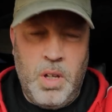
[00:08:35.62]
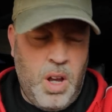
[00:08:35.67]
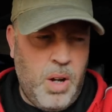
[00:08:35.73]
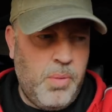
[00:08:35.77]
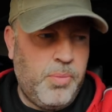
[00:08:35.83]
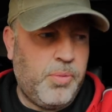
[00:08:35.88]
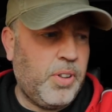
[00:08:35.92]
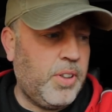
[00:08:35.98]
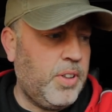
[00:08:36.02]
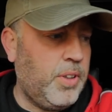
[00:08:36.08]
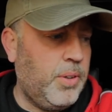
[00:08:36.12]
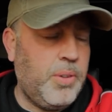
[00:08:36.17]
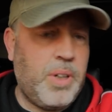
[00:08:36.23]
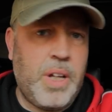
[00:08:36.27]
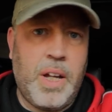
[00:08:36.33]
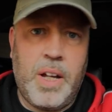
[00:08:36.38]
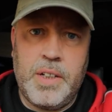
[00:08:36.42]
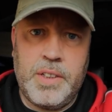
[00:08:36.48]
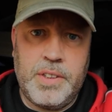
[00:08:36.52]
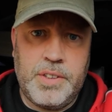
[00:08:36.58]
hopefully you
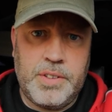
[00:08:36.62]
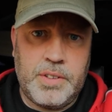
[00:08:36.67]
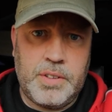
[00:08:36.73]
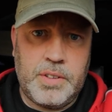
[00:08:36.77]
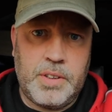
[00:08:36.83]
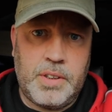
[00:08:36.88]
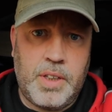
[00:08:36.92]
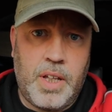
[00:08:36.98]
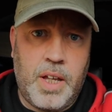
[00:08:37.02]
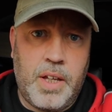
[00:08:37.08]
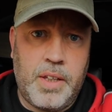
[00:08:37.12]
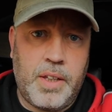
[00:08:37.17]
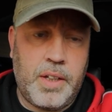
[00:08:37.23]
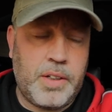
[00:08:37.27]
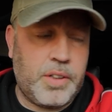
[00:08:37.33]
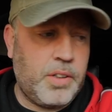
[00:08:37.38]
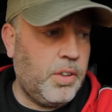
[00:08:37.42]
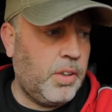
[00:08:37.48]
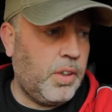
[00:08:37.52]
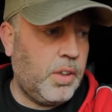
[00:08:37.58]
guys like
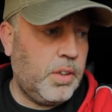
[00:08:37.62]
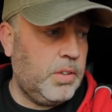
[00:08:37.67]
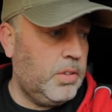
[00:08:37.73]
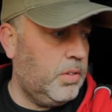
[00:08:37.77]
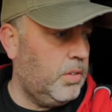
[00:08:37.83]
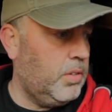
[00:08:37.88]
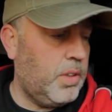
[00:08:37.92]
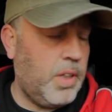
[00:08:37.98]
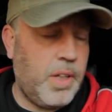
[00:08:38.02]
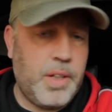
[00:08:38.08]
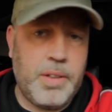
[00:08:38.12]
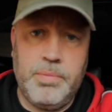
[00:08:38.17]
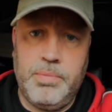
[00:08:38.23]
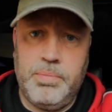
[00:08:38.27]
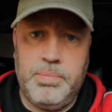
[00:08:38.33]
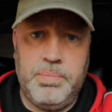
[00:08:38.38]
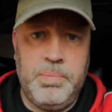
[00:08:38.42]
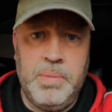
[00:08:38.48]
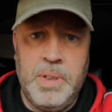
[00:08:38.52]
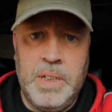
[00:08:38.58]
that colour
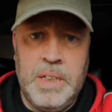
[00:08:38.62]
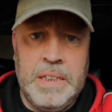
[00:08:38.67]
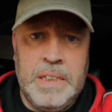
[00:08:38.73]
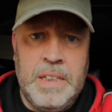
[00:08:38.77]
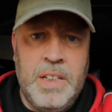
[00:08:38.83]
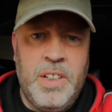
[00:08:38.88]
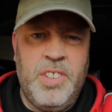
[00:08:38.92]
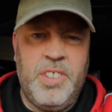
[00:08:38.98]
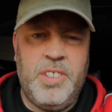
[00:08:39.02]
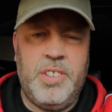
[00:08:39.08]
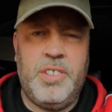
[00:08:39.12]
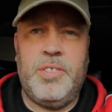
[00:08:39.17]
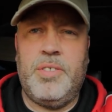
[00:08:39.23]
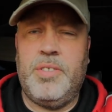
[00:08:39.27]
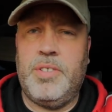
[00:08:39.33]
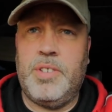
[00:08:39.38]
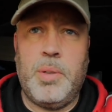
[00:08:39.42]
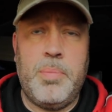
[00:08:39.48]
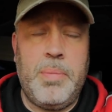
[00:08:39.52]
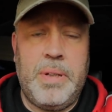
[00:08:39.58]
um, the,
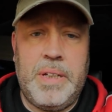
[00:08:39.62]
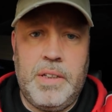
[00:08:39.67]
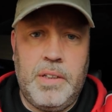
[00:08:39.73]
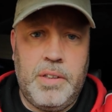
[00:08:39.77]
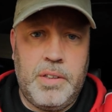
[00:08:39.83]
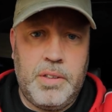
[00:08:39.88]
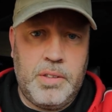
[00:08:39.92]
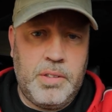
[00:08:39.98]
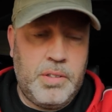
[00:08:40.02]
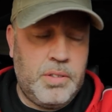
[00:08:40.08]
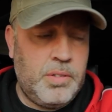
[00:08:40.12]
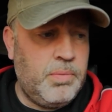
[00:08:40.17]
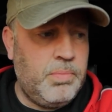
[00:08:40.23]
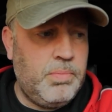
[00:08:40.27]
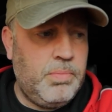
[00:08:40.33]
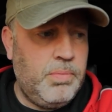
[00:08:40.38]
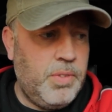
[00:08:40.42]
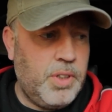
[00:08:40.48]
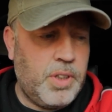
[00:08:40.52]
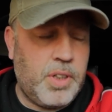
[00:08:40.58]
to me the
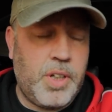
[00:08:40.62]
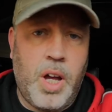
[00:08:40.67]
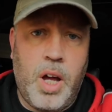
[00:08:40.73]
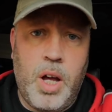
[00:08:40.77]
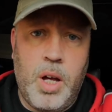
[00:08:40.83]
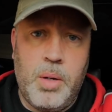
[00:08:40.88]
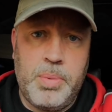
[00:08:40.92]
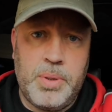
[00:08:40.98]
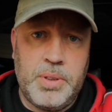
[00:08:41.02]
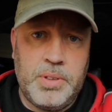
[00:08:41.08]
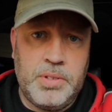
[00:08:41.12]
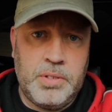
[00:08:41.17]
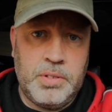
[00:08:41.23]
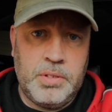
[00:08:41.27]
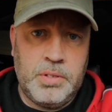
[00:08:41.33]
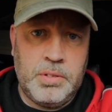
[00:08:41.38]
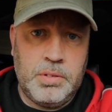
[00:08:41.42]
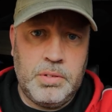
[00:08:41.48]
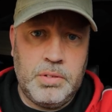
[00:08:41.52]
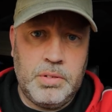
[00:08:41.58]
the
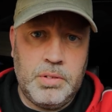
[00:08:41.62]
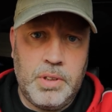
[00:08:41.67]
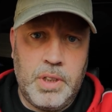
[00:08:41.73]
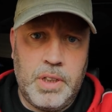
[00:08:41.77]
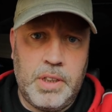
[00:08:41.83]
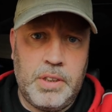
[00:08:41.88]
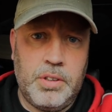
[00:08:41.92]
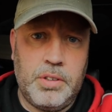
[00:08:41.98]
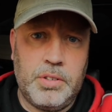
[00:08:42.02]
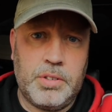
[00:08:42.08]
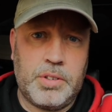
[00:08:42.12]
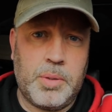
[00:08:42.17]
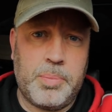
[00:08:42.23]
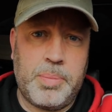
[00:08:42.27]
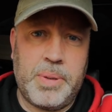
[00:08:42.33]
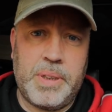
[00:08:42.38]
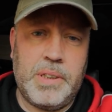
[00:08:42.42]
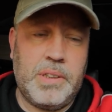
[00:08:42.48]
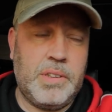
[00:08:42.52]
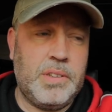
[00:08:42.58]
carbon it looked a
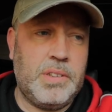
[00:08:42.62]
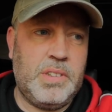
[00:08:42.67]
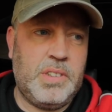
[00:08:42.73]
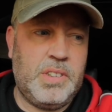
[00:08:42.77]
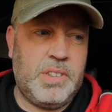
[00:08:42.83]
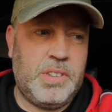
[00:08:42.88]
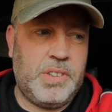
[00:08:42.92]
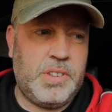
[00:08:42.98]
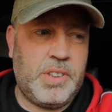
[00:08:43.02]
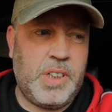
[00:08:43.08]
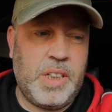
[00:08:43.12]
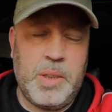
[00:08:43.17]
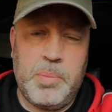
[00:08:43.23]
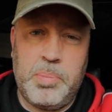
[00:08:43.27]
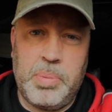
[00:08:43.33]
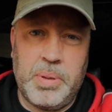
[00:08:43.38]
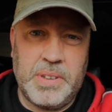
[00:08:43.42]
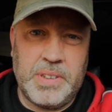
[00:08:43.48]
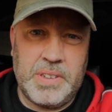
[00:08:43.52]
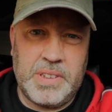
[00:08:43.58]
bit
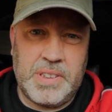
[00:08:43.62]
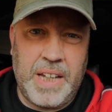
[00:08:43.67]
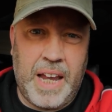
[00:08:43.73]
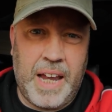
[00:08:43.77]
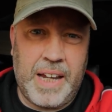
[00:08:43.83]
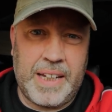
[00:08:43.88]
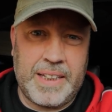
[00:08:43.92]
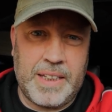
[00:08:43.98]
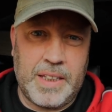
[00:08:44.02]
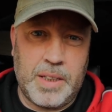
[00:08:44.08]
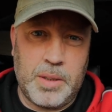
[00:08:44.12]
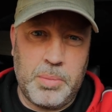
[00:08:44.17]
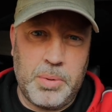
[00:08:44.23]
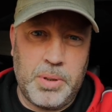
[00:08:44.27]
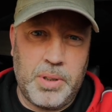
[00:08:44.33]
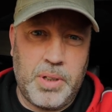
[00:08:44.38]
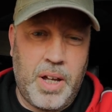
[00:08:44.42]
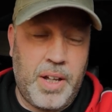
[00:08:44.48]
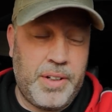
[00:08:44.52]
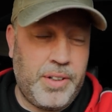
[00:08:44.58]
cheap and tacky,
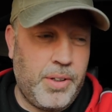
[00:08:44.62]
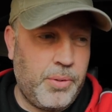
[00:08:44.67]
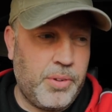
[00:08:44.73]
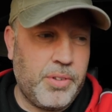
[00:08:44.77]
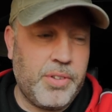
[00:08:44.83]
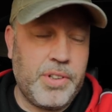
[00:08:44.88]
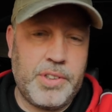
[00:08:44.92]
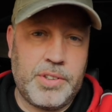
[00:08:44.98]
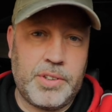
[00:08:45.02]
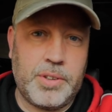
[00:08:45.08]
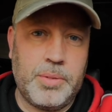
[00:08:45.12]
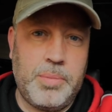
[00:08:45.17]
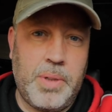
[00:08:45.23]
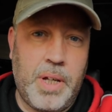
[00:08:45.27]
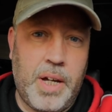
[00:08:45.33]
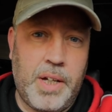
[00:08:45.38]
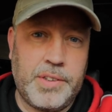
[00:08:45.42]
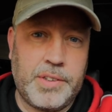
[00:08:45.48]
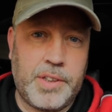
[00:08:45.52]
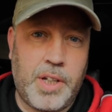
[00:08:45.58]
but I know there is some
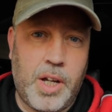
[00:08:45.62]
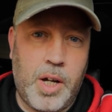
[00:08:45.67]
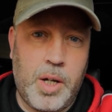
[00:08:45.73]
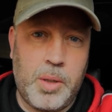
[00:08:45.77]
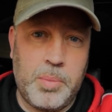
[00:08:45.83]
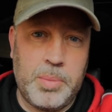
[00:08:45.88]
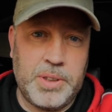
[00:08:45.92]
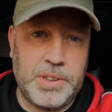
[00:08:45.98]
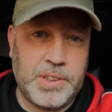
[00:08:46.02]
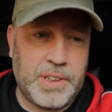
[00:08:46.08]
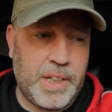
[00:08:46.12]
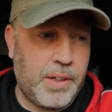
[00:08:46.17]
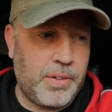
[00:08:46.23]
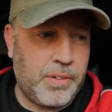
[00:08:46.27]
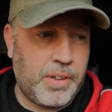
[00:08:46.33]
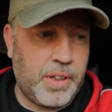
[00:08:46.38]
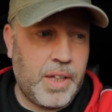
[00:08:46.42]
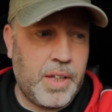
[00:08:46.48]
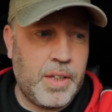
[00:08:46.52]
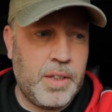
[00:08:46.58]
nice carbons
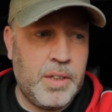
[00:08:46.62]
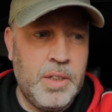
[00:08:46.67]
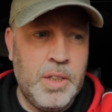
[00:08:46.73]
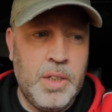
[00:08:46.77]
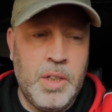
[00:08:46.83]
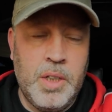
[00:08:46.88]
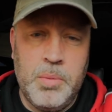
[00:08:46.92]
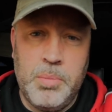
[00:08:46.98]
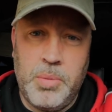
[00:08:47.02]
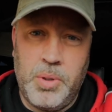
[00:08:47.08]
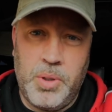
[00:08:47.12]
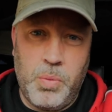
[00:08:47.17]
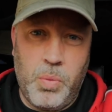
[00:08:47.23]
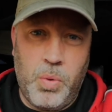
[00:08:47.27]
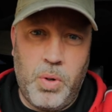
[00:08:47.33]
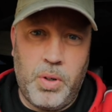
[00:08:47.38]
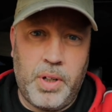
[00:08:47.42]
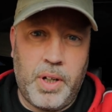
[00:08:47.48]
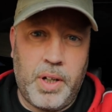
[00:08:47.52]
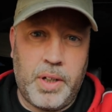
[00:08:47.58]
out there, but the
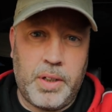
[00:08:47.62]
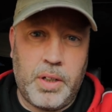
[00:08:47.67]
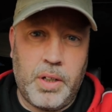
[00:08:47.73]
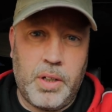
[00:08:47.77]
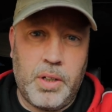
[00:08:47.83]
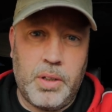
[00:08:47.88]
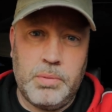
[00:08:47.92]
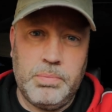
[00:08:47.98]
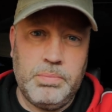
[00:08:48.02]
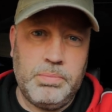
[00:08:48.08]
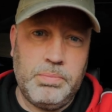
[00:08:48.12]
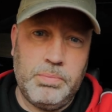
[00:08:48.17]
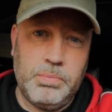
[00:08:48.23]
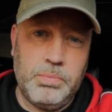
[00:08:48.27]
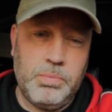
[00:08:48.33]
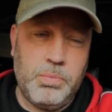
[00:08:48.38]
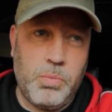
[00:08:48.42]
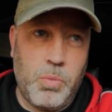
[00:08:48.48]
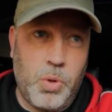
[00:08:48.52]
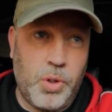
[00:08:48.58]
one I got
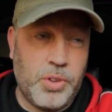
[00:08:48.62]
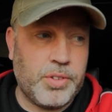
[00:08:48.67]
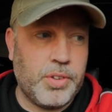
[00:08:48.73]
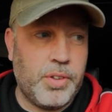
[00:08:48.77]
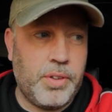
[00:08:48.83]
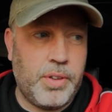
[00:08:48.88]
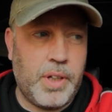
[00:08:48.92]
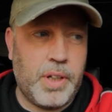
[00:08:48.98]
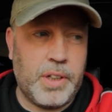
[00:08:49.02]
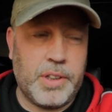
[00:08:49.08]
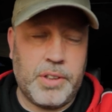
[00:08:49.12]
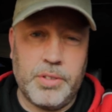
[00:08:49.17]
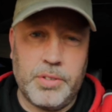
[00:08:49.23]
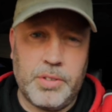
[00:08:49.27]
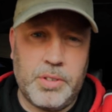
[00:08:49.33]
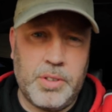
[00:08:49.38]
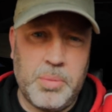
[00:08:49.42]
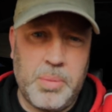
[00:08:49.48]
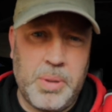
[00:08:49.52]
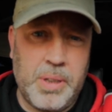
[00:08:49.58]
wasn't that
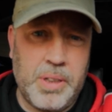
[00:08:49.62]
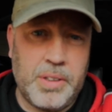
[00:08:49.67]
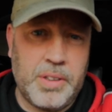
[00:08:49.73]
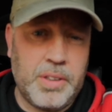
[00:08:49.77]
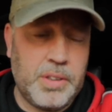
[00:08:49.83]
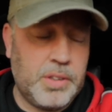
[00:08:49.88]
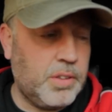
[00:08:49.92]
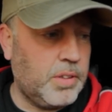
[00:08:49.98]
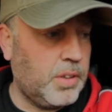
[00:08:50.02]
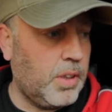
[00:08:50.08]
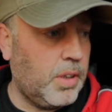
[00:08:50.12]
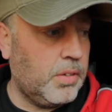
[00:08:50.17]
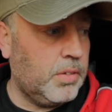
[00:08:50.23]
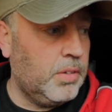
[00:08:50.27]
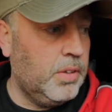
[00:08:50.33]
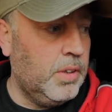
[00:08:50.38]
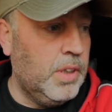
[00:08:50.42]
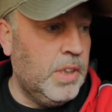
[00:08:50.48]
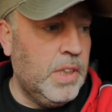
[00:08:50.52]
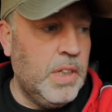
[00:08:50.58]
good to be honest. So